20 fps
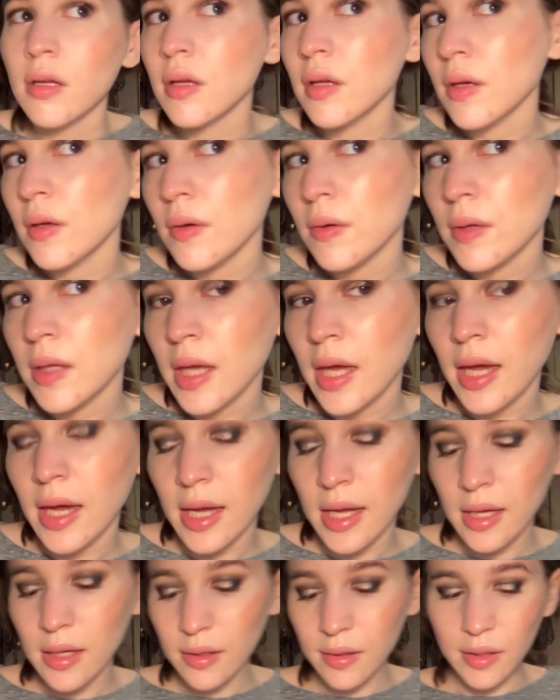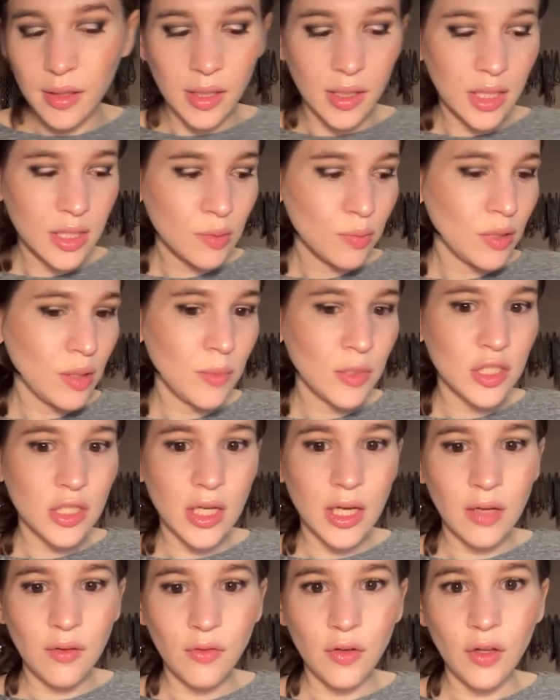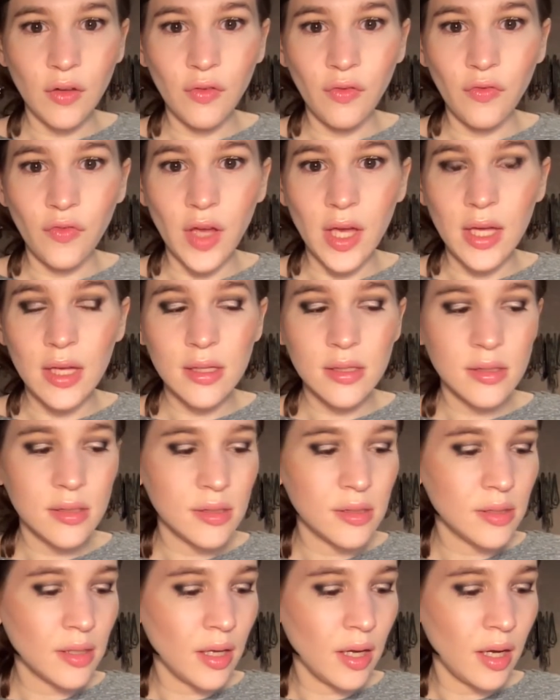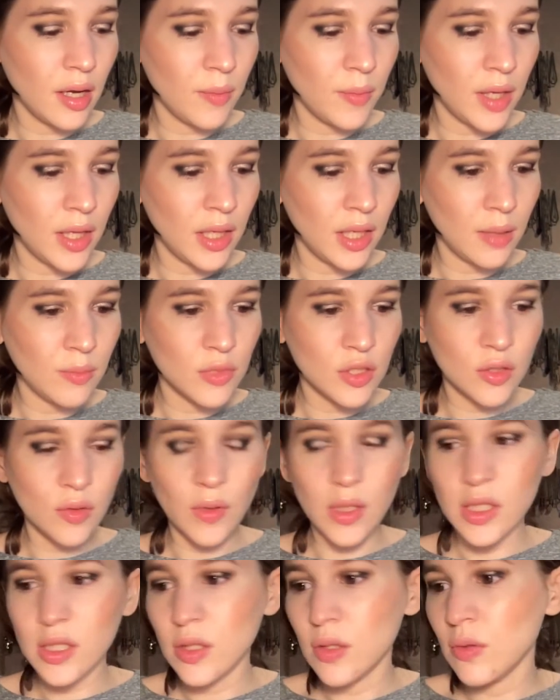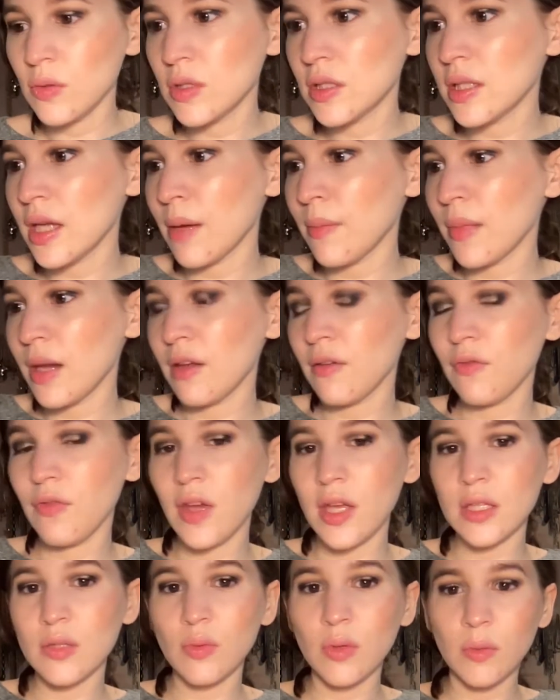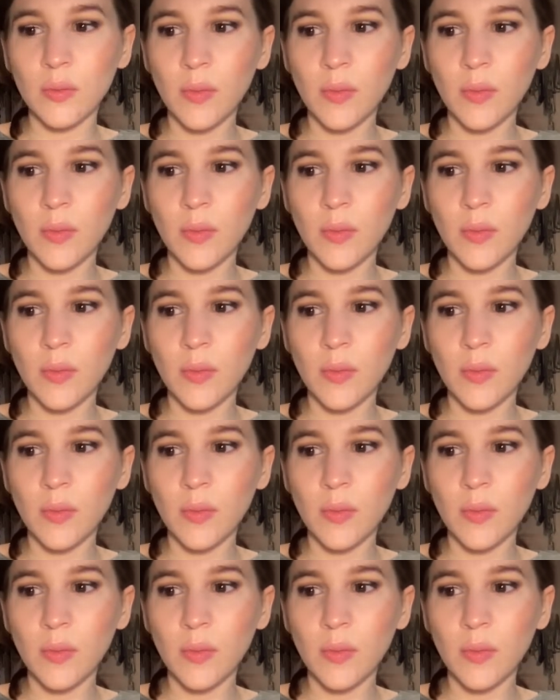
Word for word: Okay, and that's pretty much it for the face. Um, and then I'm just going to set my face with